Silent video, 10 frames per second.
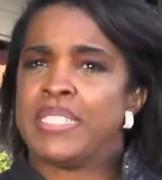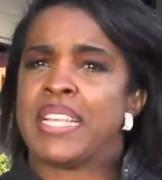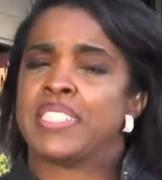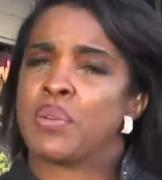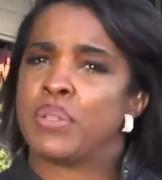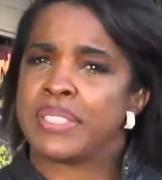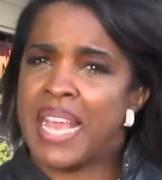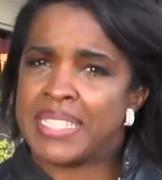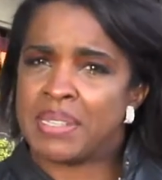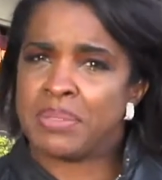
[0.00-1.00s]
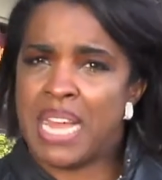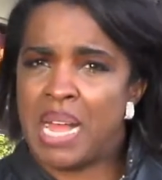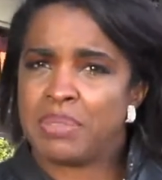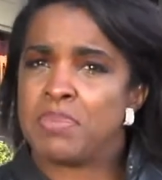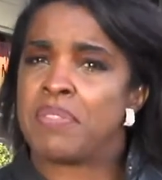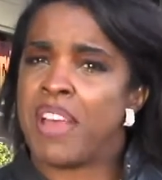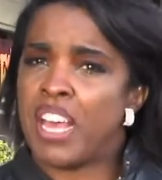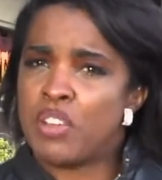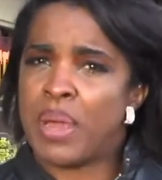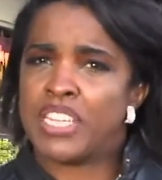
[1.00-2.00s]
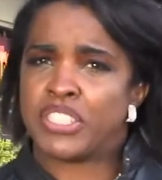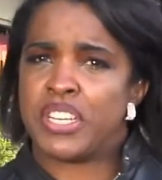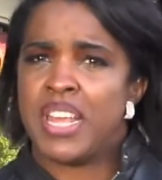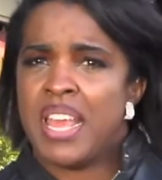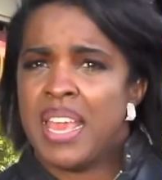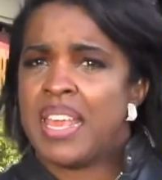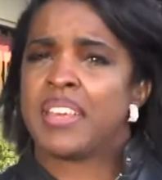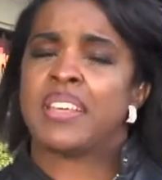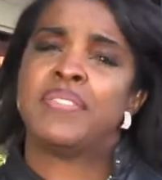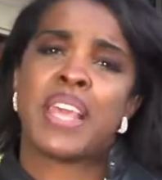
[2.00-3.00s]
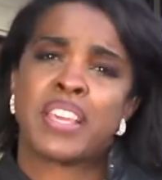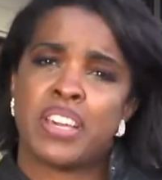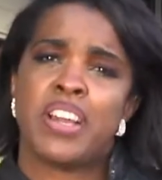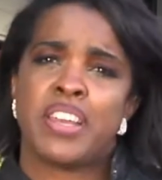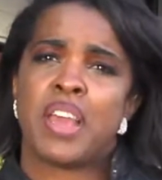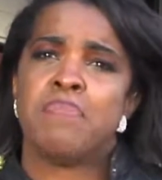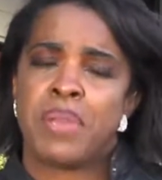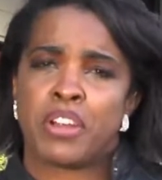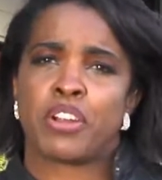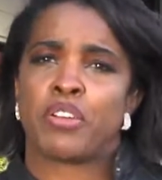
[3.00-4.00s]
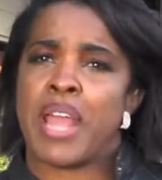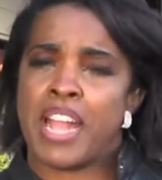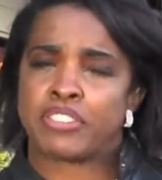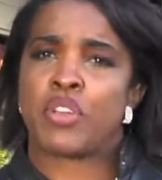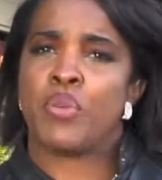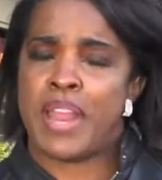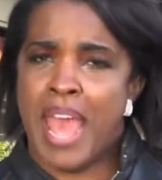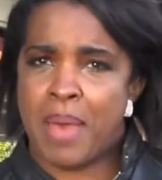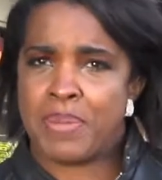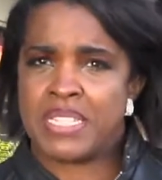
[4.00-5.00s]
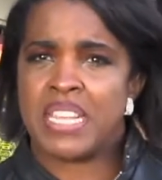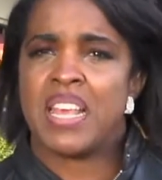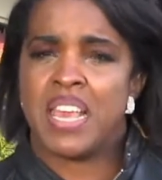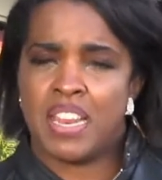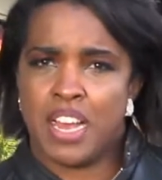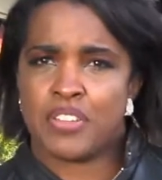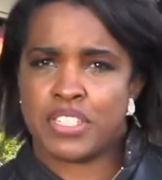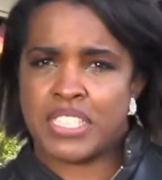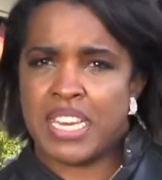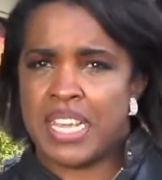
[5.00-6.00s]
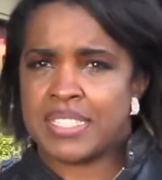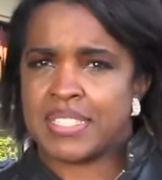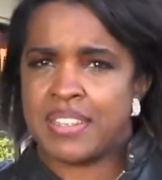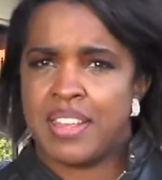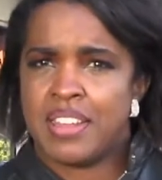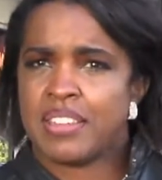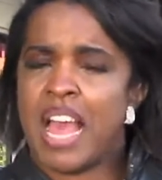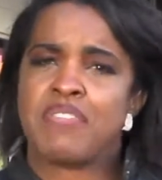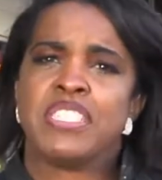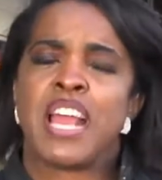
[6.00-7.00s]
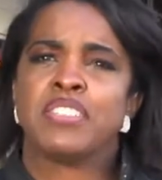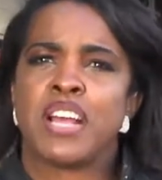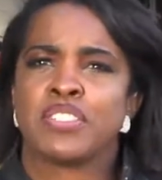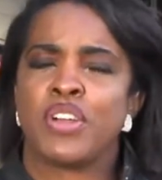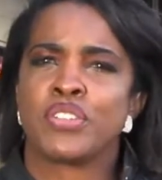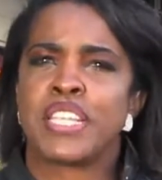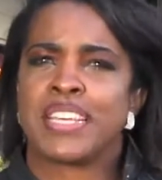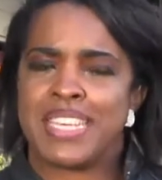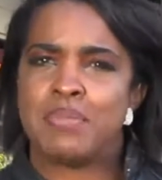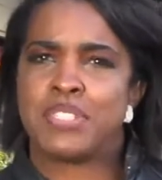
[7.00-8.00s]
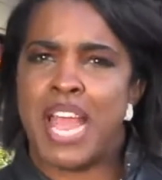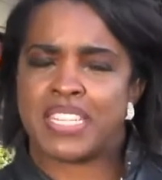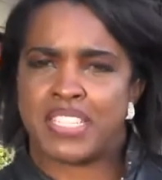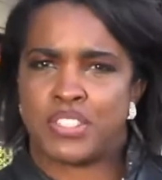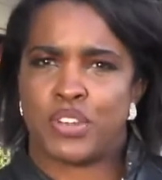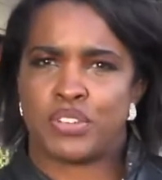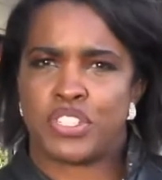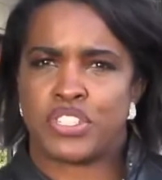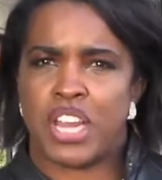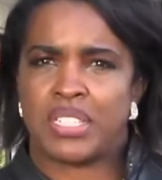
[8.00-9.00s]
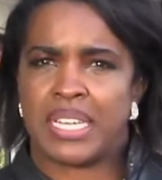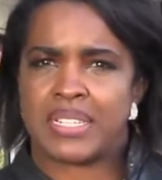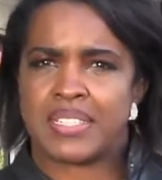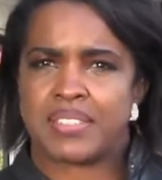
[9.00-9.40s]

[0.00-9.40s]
He says it will take some time, some evaluation, and could, they could mirror actually what happens in other cities. Live in downtown Tulsa, Kim Jackson, Tulsa's Channel 8.